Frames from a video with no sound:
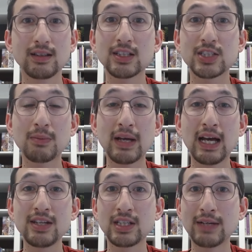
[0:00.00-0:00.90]
Let's jump ahead
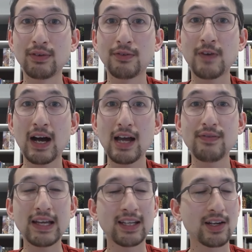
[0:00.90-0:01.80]
to level 5
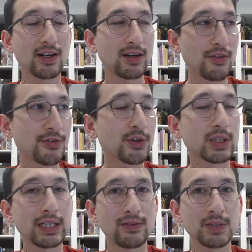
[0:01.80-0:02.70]
and get our 3rd
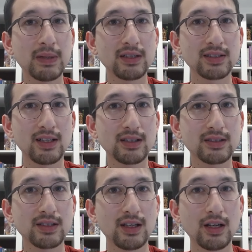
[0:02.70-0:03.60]
level spell slots.
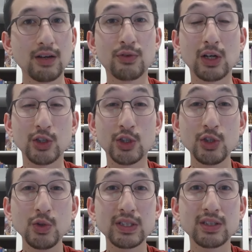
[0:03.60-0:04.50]
For our good
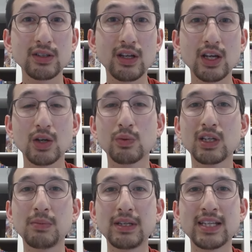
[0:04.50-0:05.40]
wizard, we're going to
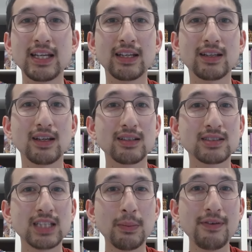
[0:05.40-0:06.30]
be taking
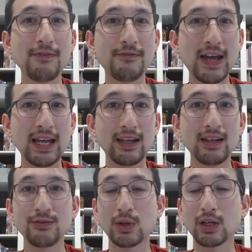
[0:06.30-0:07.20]
Summon Fae
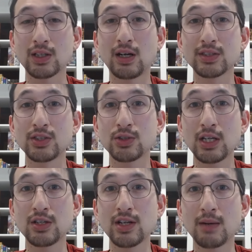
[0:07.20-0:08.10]
for our
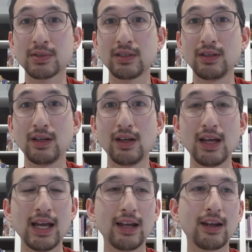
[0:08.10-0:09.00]
concentration option,
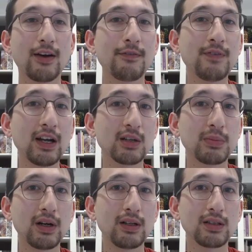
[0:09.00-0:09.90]
and
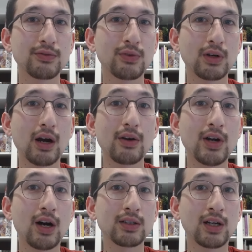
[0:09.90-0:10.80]
Fireball for our
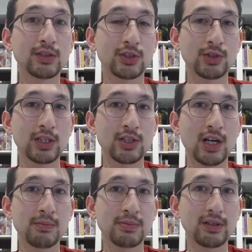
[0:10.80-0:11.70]
non-concentration
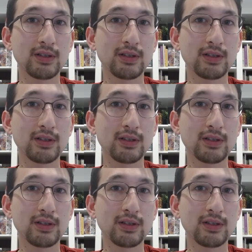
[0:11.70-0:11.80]
option.